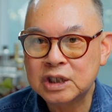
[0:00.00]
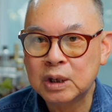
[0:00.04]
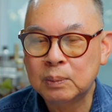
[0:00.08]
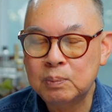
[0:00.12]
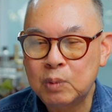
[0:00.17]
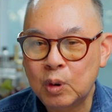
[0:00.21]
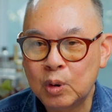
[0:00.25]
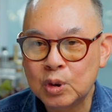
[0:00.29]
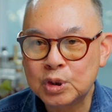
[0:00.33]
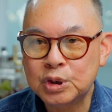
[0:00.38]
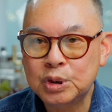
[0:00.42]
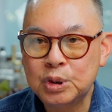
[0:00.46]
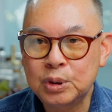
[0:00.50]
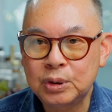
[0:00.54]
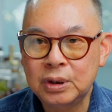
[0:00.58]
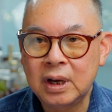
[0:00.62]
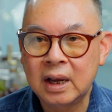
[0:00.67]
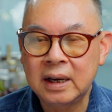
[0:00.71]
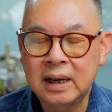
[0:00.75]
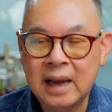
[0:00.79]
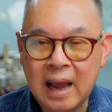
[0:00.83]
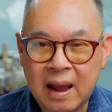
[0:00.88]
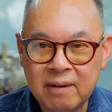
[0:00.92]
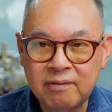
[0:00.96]
opposed to
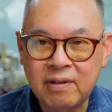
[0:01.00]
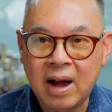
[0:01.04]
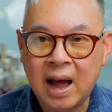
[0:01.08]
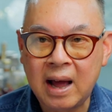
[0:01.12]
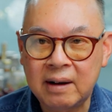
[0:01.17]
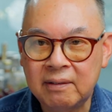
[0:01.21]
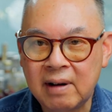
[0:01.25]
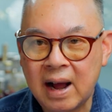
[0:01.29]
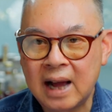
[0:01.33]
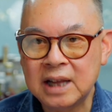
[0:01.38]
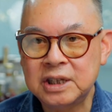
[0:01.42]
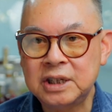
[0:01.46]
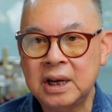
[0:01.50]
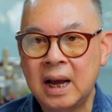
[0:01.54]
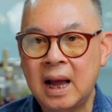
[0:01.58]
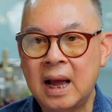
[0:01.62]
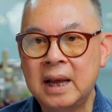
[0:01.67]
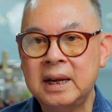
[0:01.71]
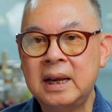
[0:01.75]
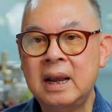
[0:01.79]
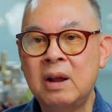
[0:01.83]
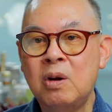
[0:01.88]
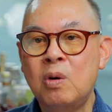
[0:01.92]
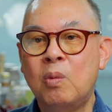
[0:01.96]
the Deva
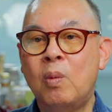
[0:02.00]
Raja.